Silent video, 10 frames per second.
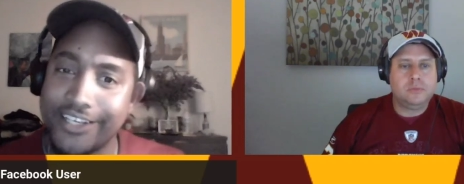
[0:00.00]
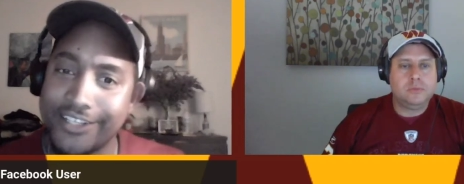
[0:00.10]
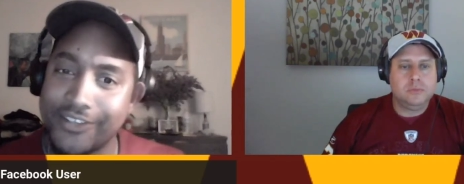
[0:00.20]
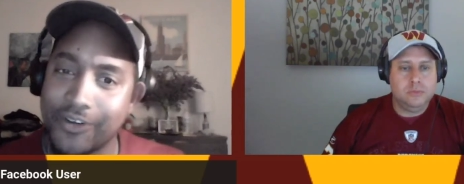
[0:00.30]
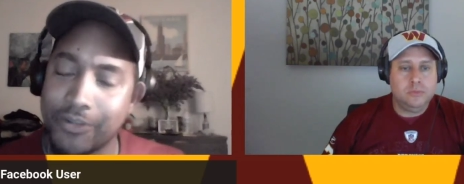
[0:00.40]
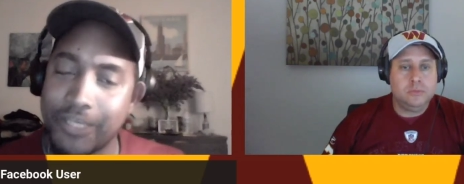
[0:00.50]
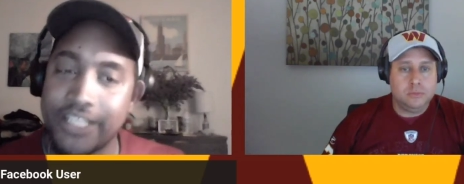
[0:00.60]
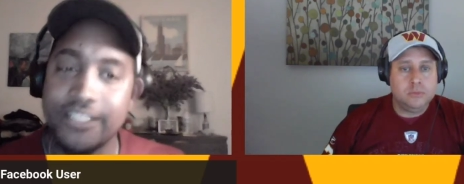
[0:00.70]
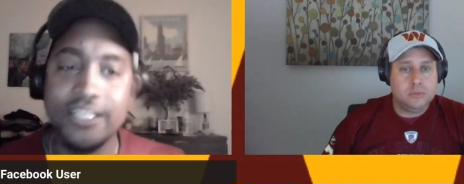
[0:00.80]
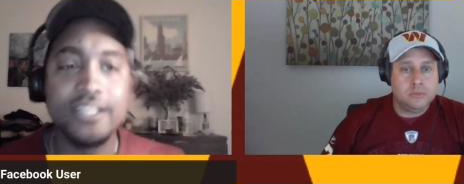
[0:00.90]
Speaker 1: You know what I
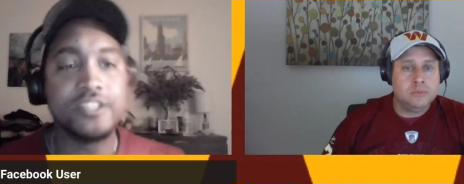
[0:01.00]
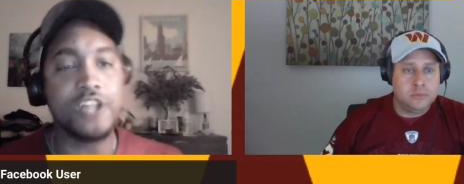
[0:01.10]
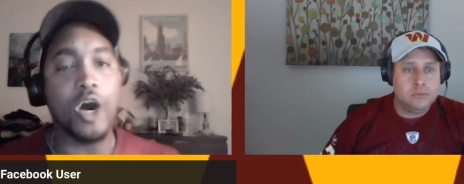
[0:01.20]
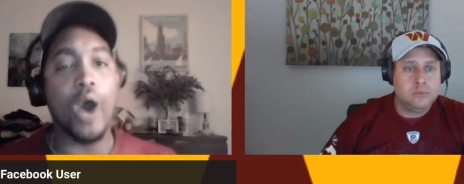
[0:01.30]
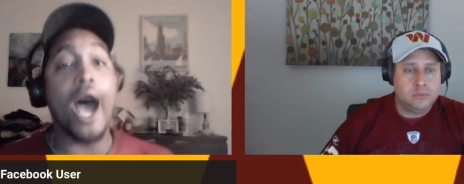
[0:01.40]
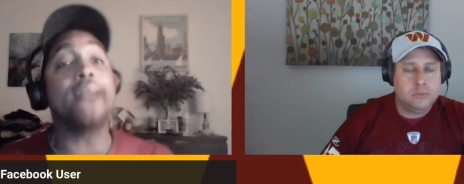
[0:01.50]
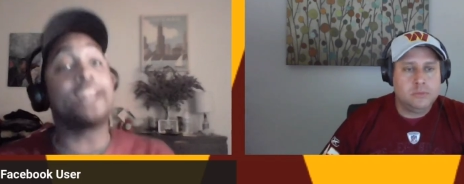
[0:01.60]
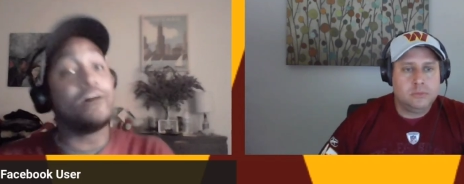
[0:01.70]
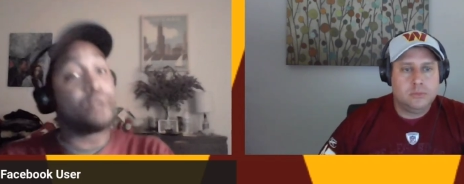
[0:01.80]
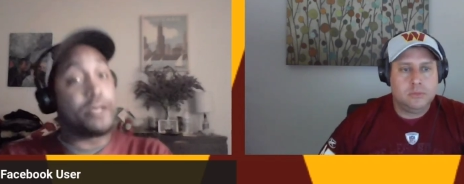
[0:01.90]
mean? So I
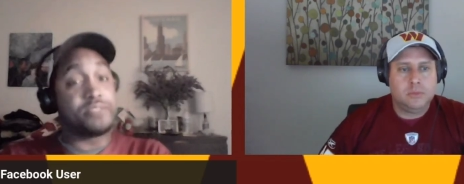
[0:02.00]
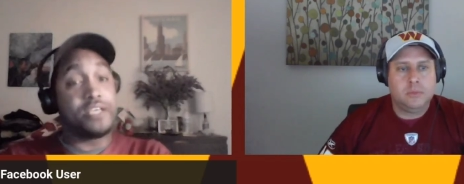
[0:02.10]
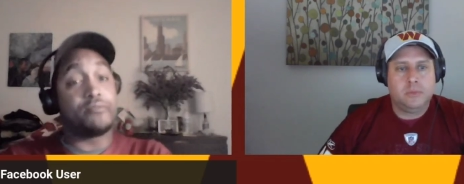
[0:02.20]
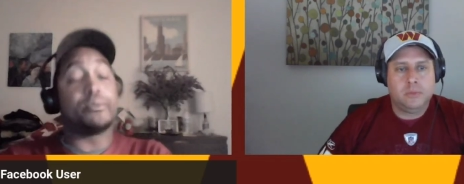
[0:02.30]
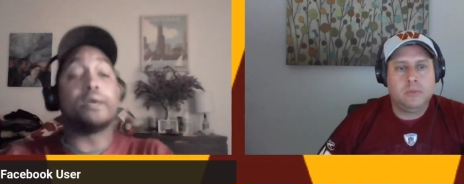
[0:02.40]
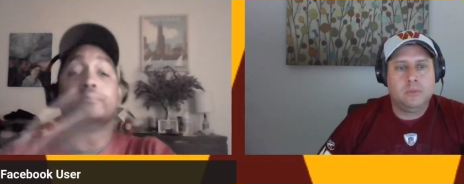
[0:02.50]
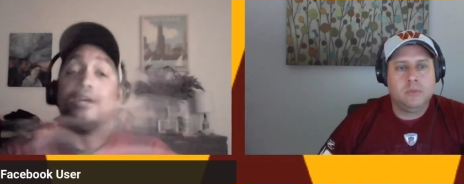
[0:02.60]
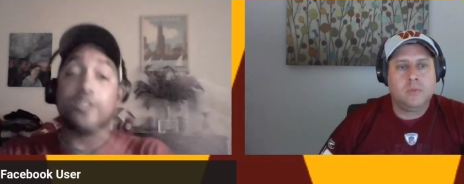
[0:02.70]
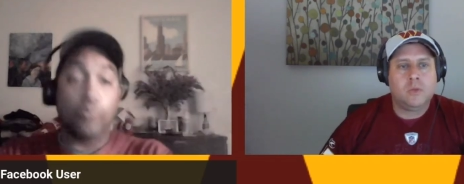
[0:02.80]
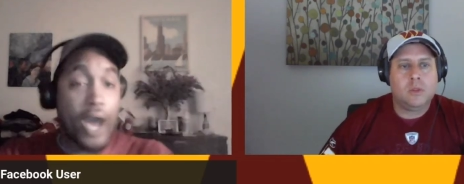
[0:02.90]
love what I'm seeing from him.
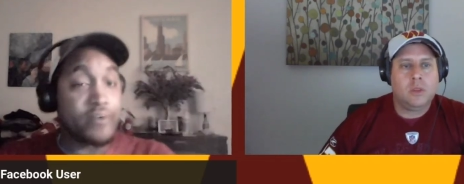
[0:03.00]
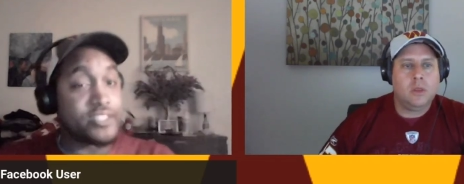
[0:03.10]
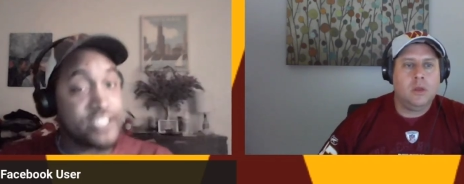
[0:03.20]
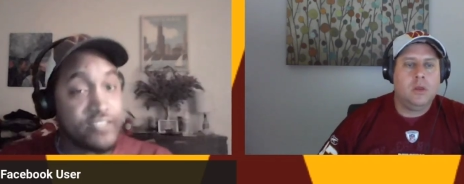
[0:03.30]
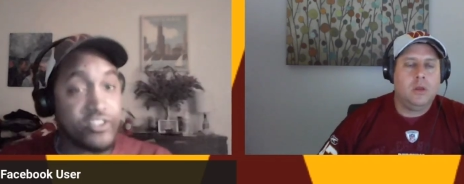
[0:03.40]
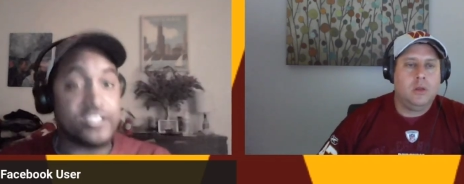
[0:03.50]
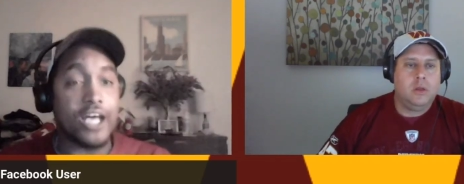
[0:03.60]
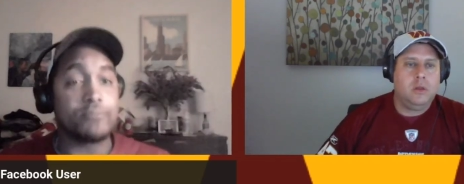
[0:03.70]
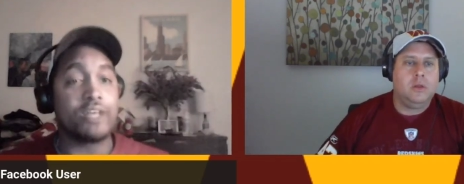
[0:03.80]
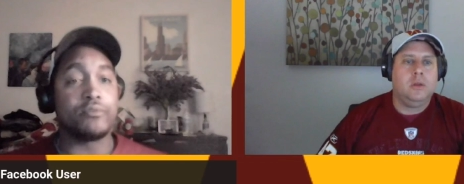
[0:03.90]
The wide receivers,
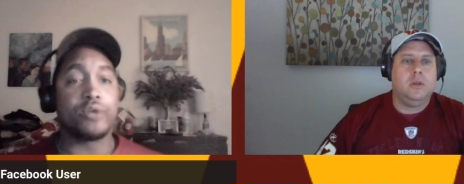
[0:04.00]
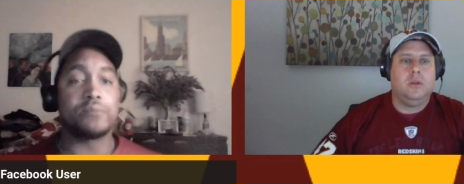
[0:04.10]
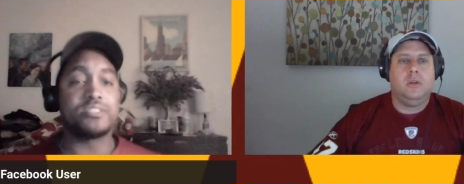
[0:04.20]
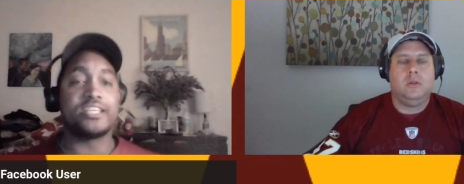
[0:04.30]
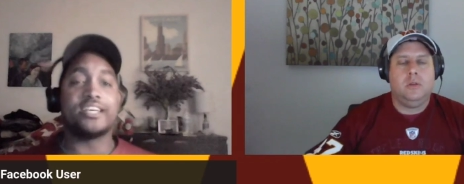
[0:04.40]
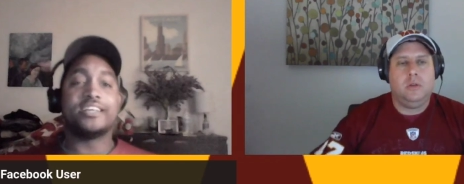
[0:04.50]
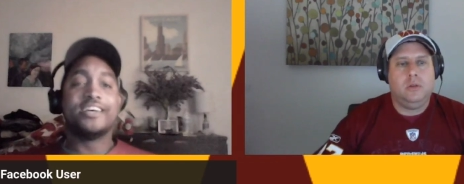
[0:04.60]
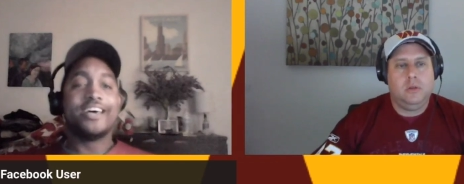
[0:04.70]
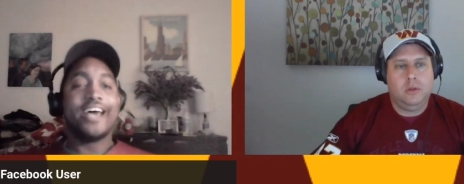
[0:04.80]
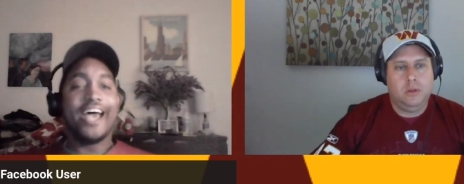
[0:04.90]
I'm loving what I'm seeing.
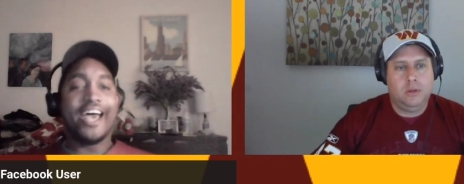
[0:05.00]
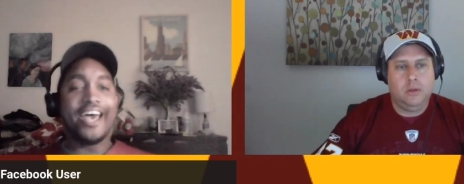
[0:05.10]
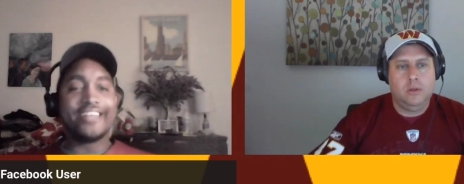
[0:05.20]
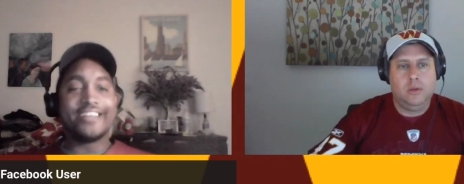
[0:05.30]
And